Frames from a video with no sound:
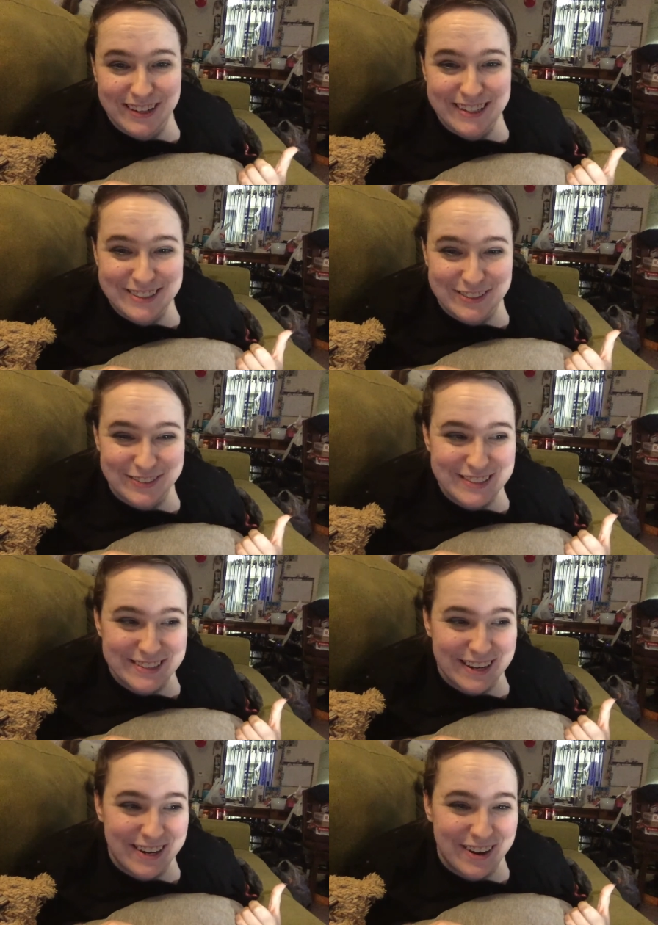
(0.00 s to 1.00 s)
legs don't
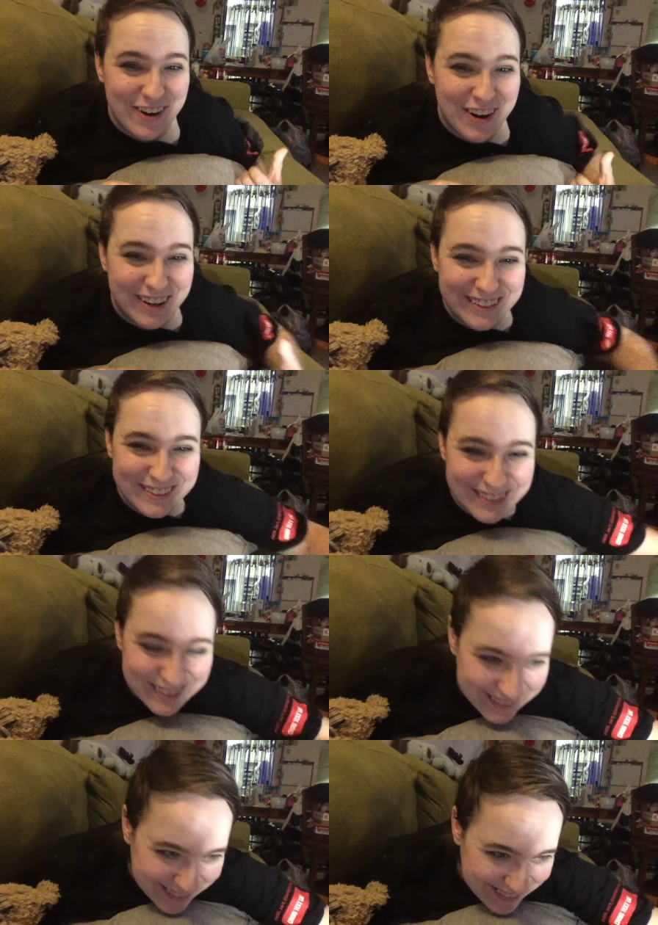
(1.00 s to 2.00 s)
stay
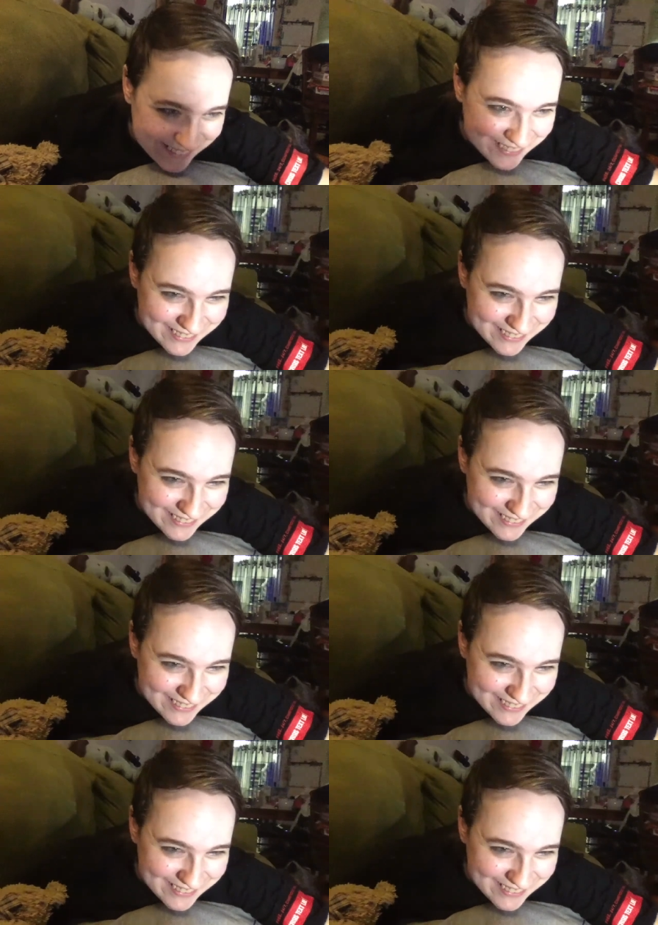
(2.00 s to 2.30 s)
on.